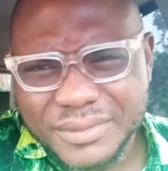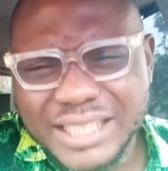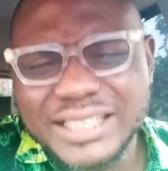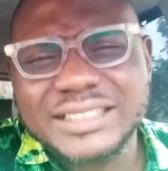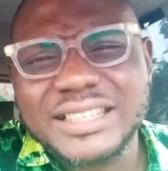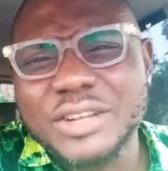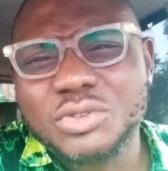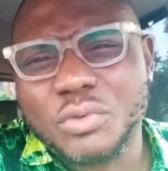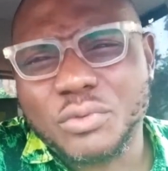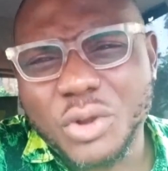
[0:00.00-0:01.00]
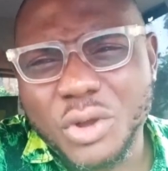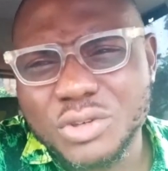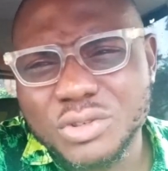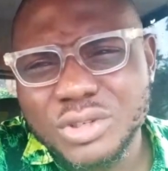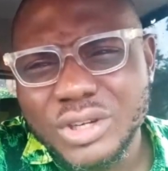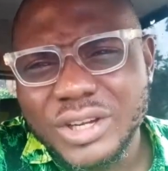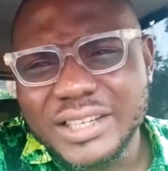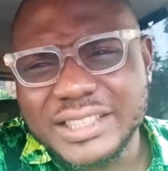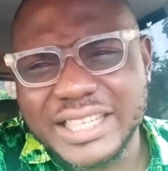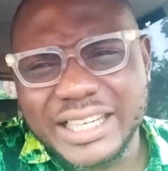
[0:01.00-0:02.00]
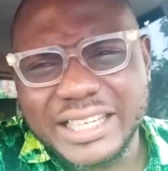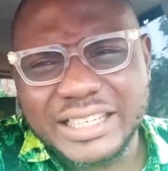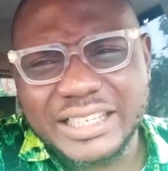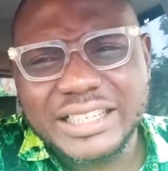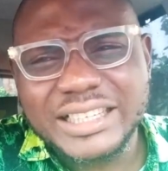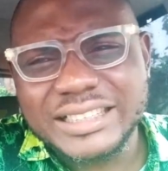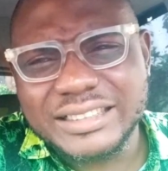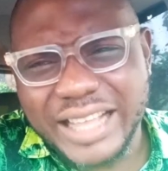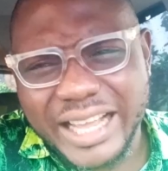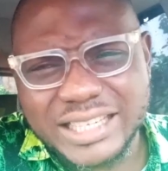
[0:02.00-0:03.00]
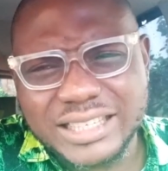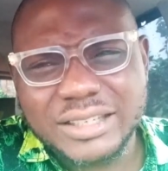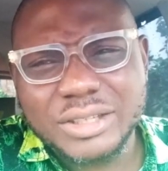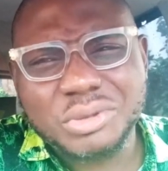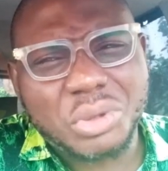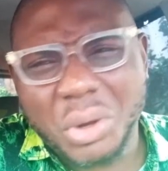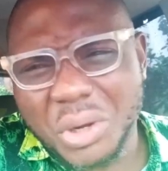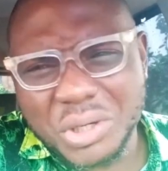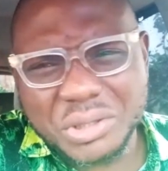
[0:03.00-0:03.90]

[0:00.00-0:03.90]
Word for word: It is trying to flog the dead dog.